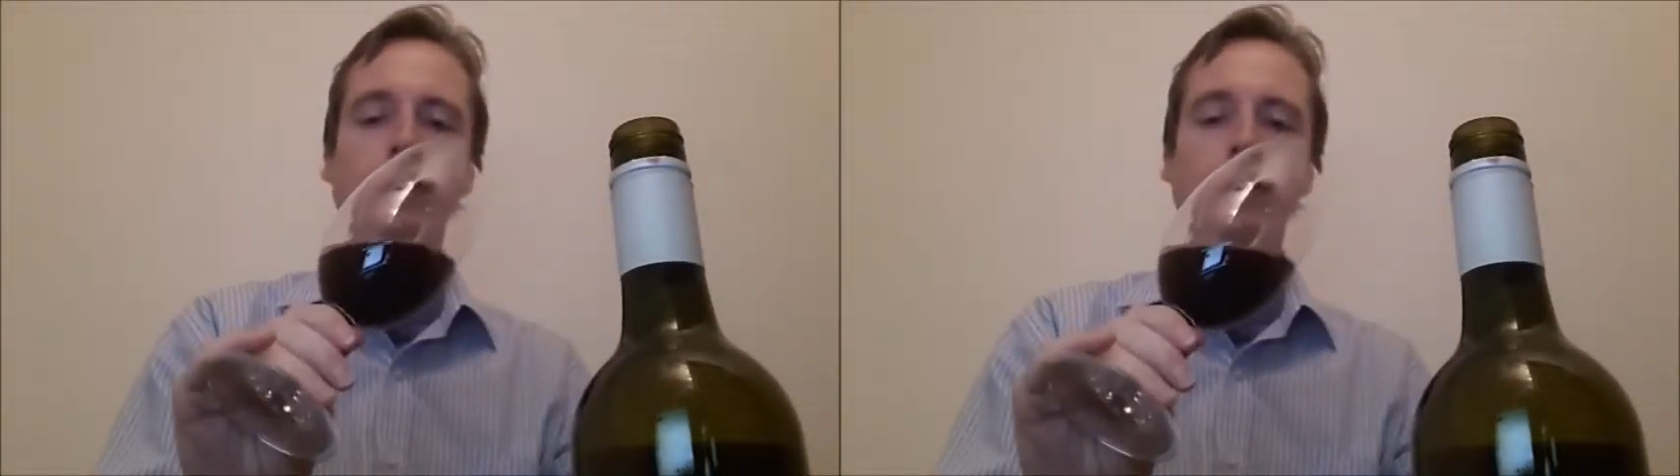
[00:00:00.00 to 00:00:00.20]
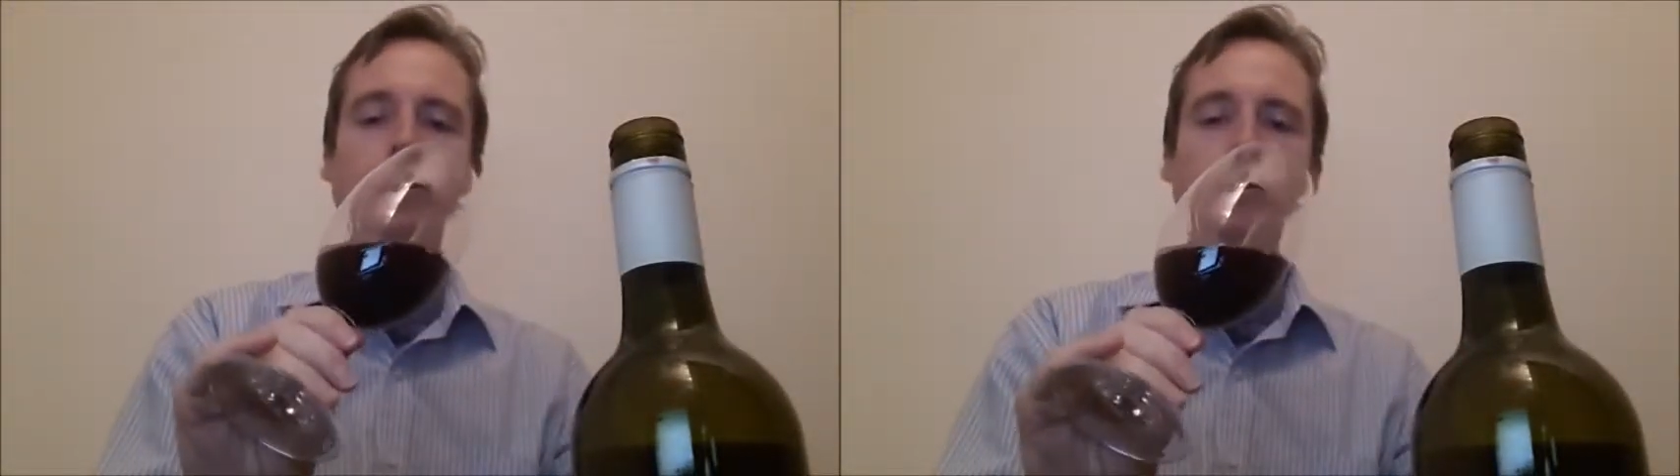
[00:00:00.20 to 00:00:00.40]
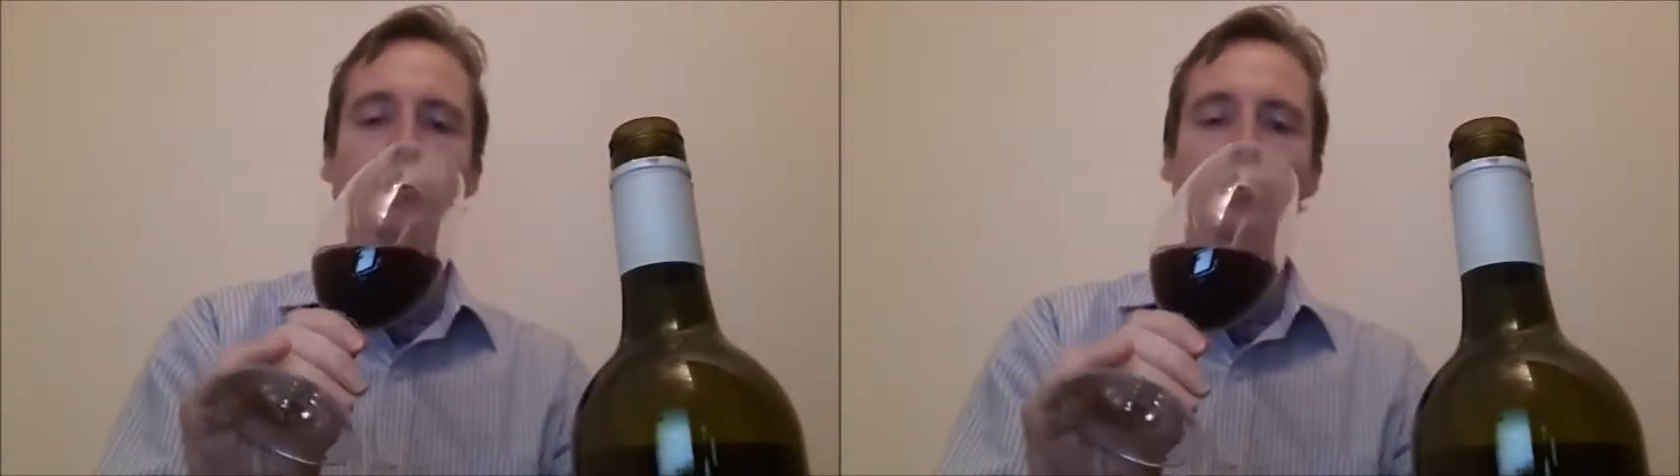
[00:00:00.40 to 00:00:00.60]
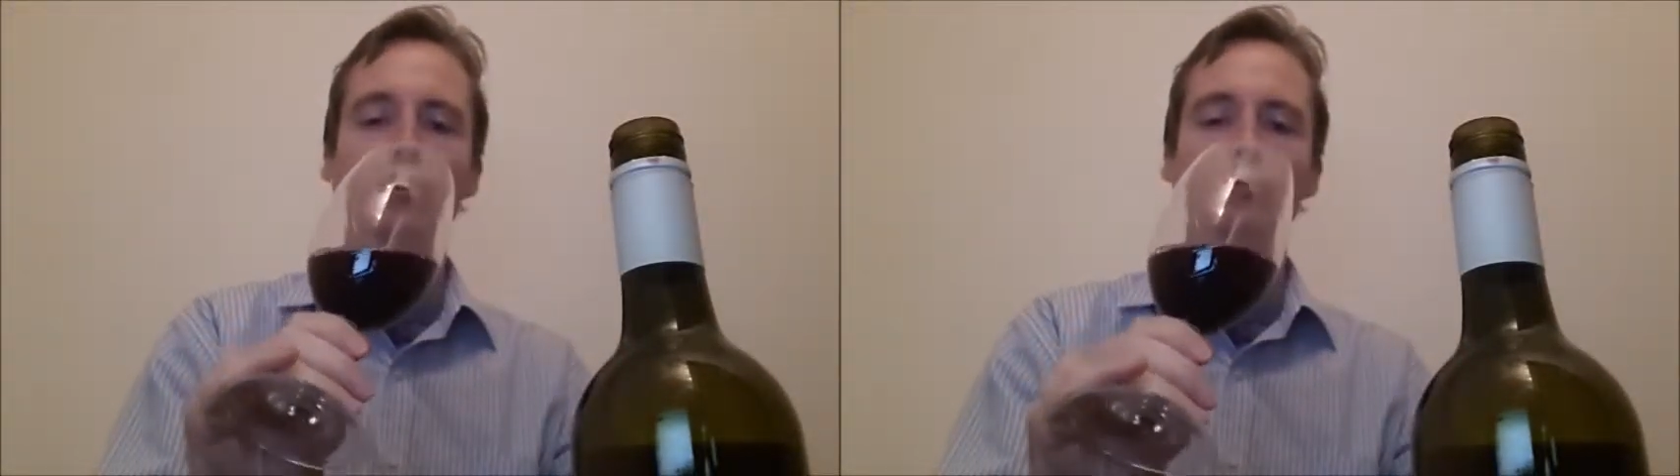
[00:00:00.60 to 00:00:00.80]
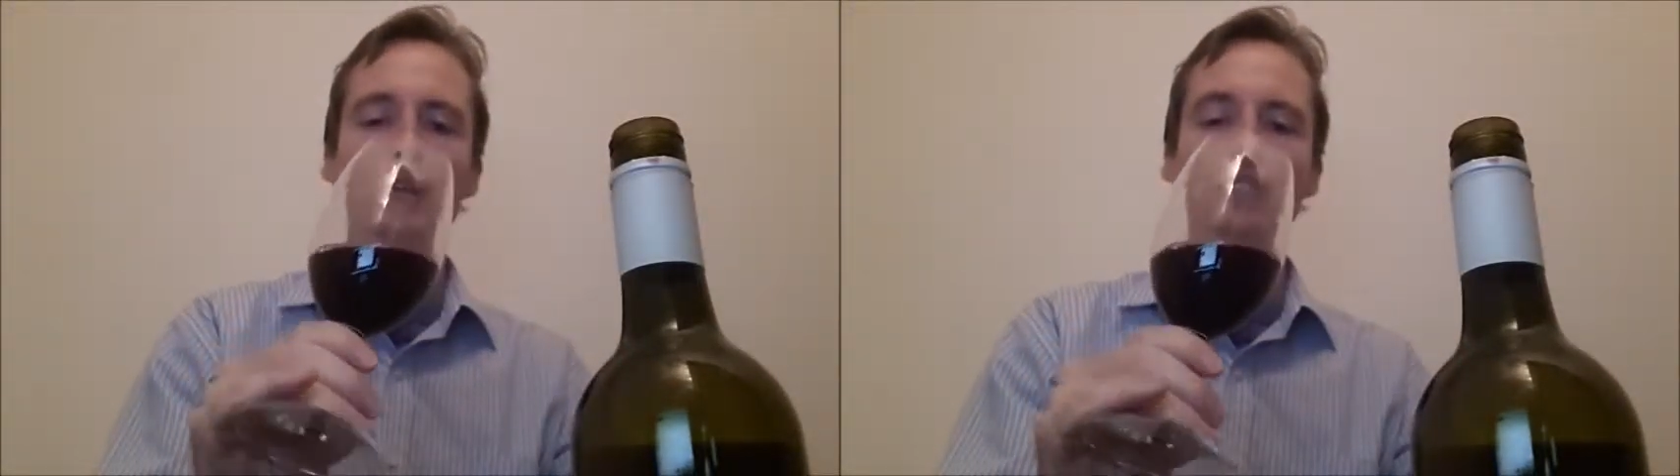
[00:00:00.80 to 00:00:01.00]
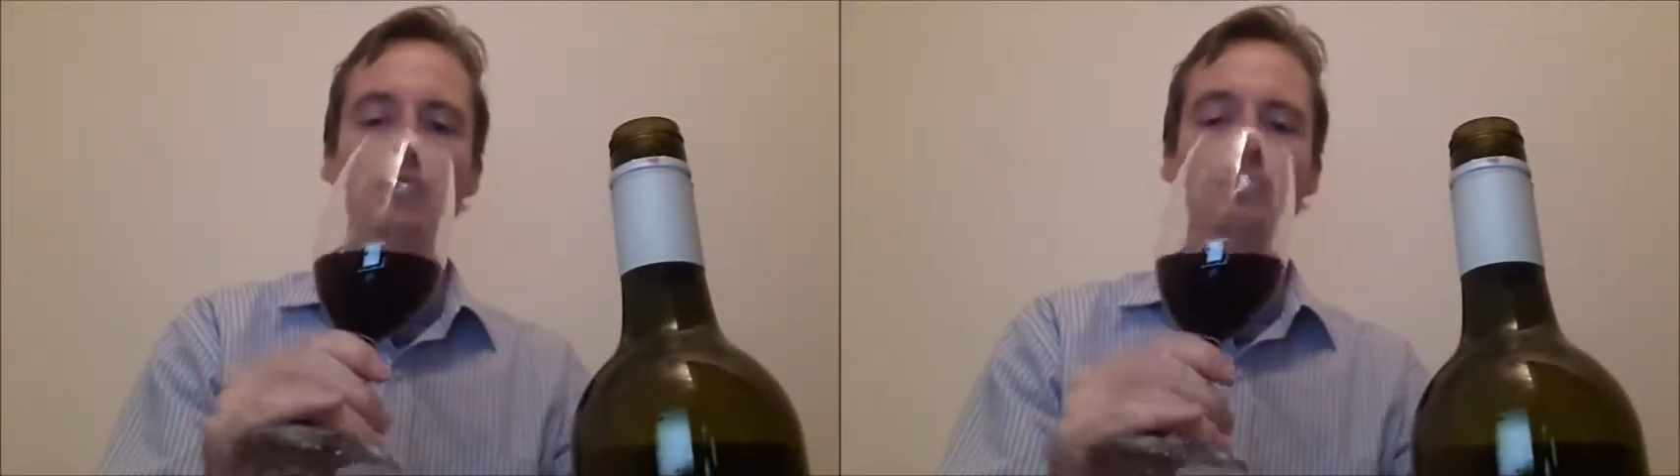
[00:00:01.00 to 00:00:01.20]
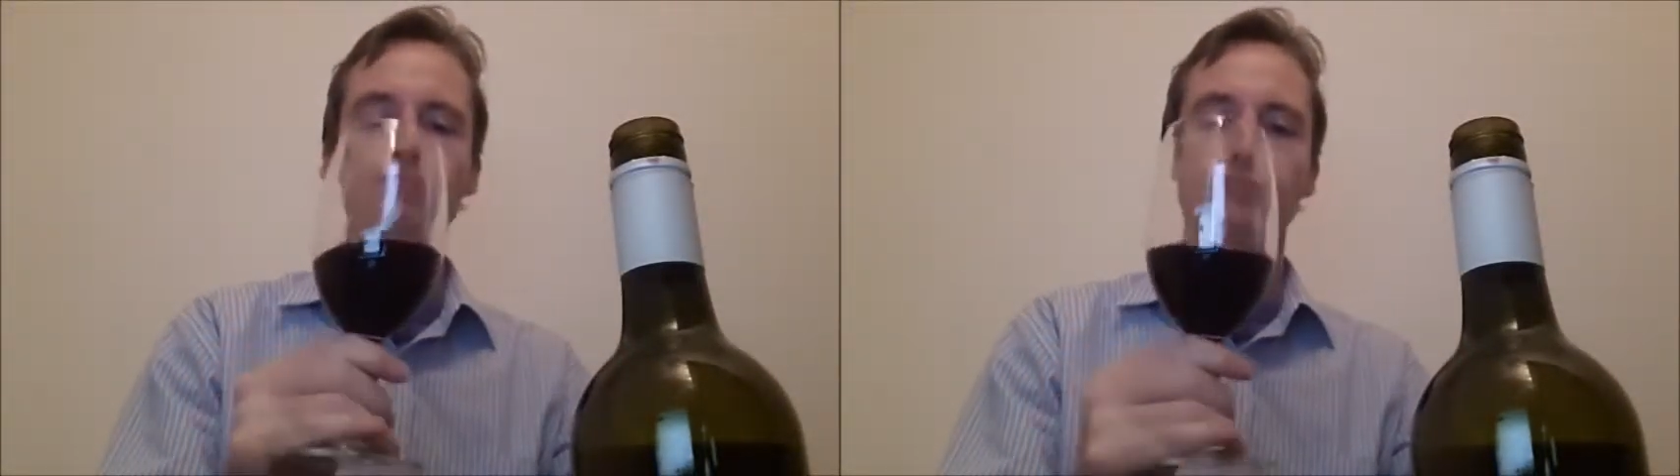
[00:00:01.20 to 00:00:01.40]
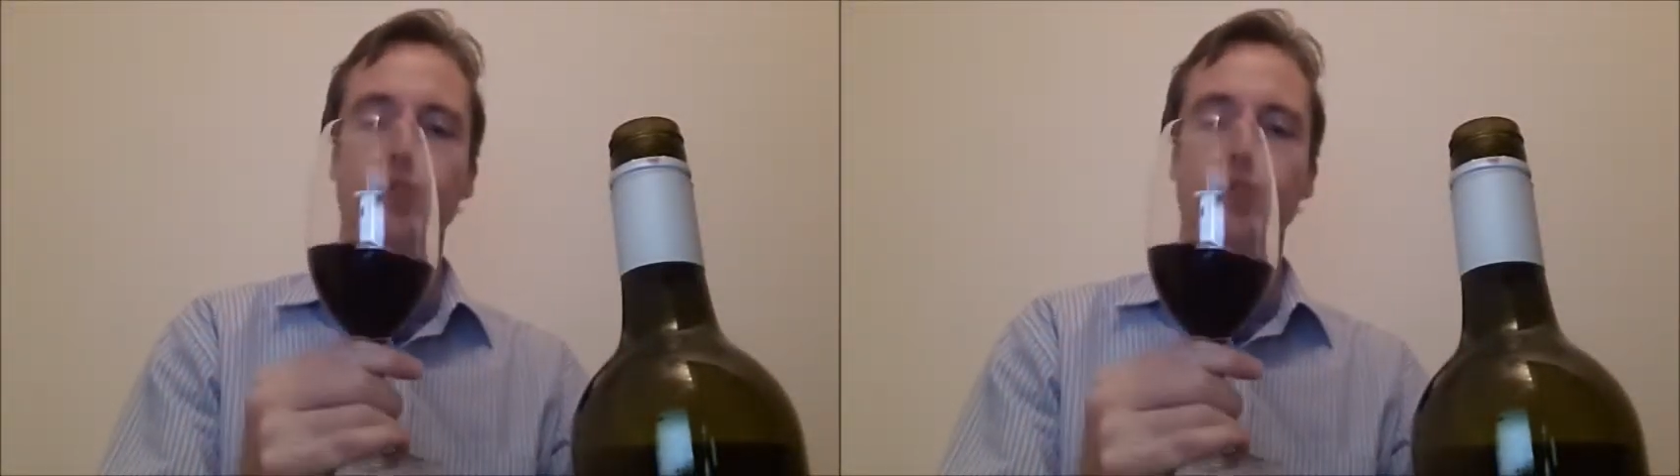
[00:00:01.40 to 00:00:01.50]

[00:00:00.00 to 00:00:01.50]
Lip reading: I was expecting,